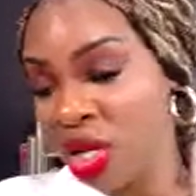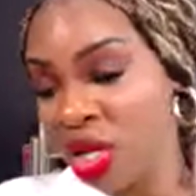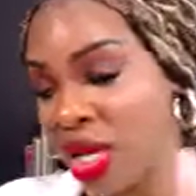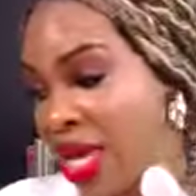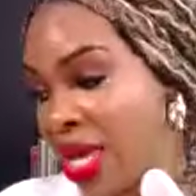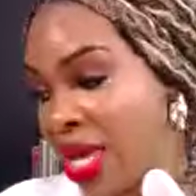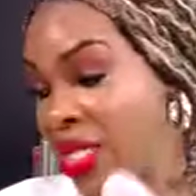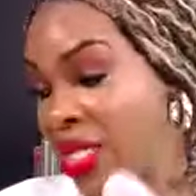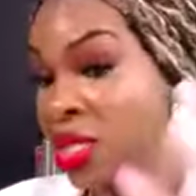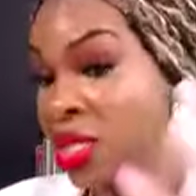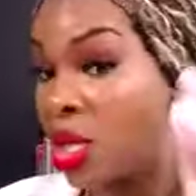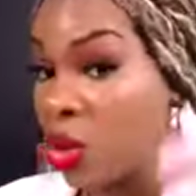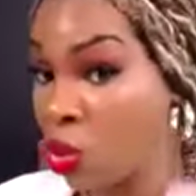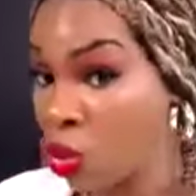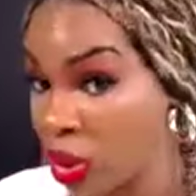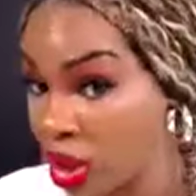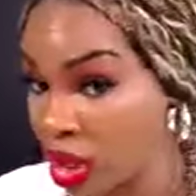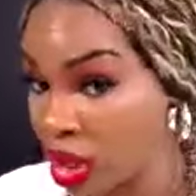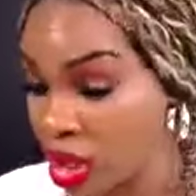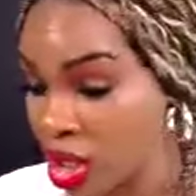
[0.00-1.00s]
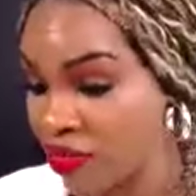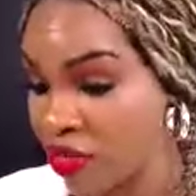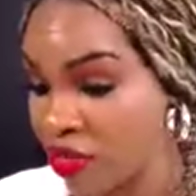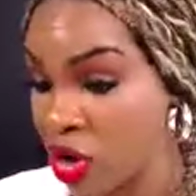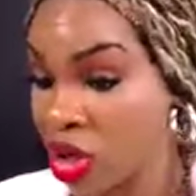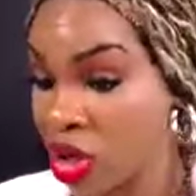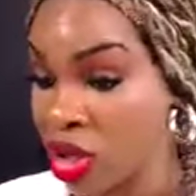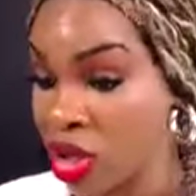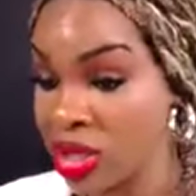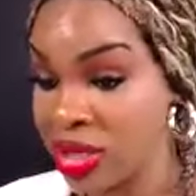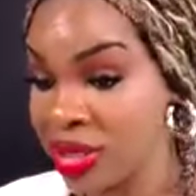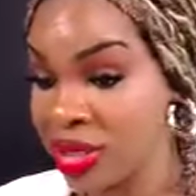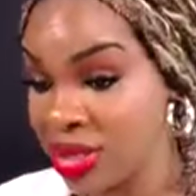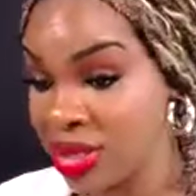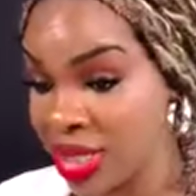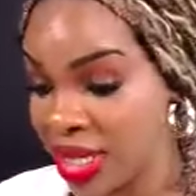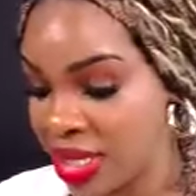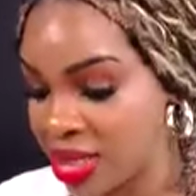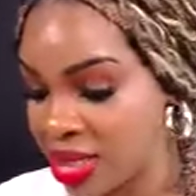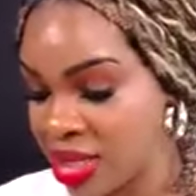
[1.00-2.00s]
with your hand with a glove on because
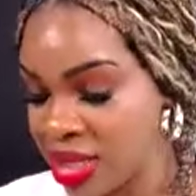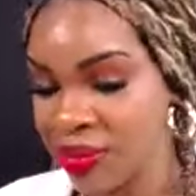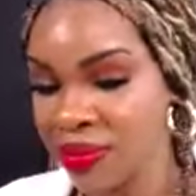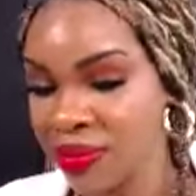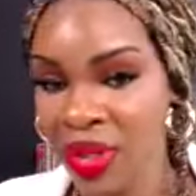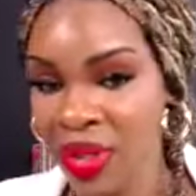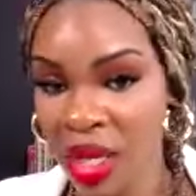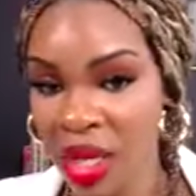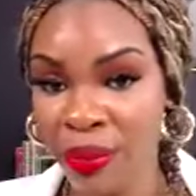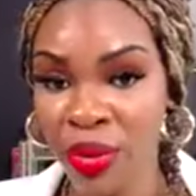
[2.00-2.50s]
it stings,